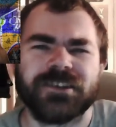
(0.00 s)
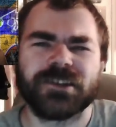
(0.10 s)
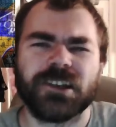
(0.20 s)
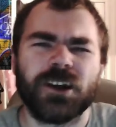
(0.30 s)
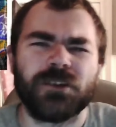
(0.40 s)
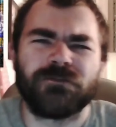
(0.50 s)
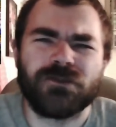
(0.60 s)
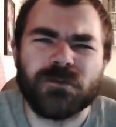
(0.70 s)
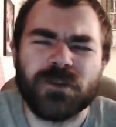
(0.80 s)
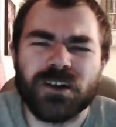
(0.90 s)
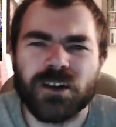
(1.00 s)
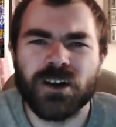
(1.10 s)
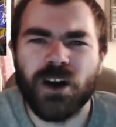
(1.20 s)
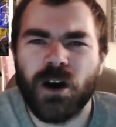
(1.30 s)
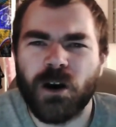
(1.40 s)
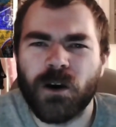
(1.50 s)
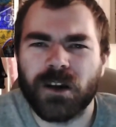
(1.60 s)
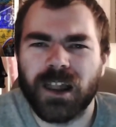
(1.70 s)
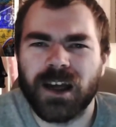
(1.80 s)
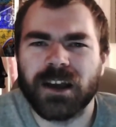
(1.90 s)
There's a lot of rumour
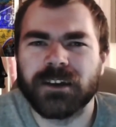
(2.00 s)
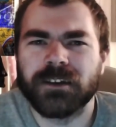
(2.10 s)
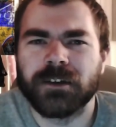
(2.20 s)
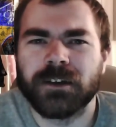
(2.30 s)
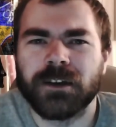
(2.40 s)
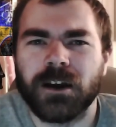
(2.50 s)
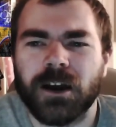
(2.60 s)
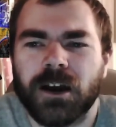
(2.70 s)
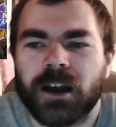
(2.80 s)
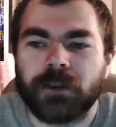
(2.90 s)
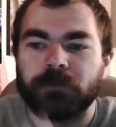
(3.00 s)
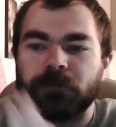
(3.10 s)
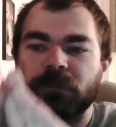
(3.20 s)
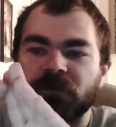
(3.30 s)
online. Hang on.